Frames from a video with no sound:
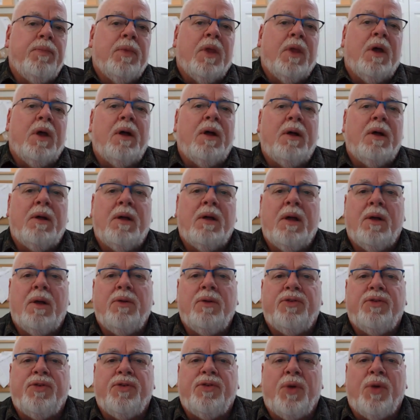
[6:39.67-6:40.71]
uh,
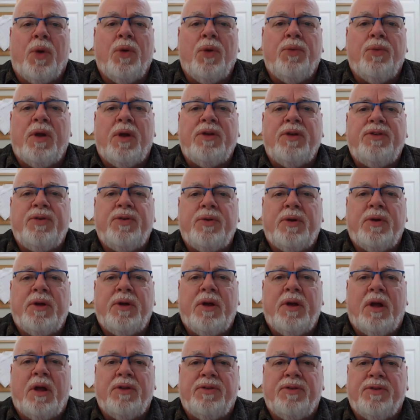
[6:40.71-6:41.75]
sold one to
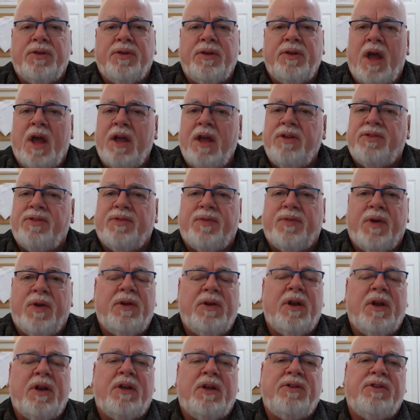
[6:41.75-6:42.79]
a, a, nice, very
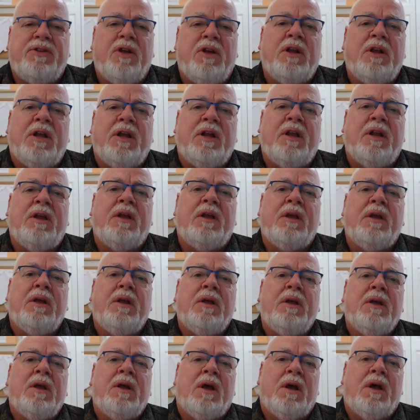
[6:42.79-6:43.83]
nice young lady
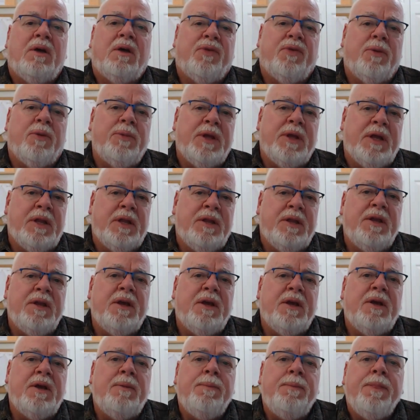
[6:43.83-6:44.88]
uh, from
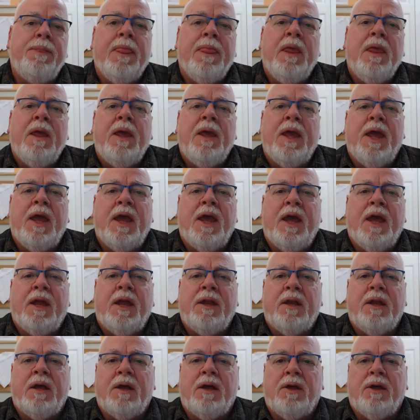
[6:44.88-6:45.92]
India, and
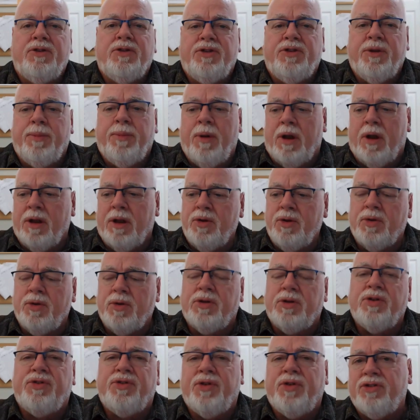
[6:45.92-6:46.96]
uh, she bought a new
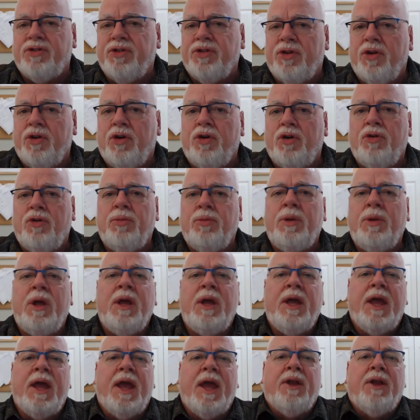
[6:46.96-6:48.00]
construction home,
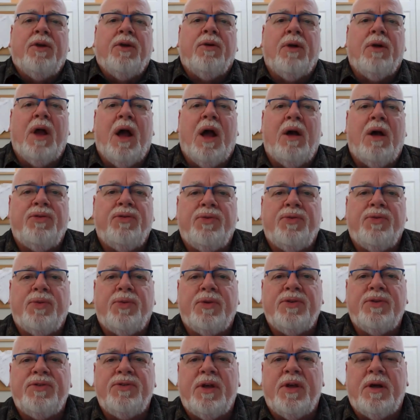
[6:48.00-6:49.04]
and her house
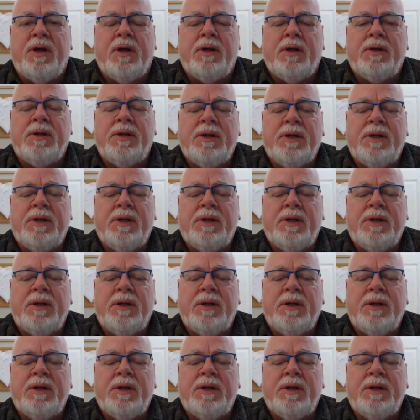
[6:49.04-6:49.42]
was uh,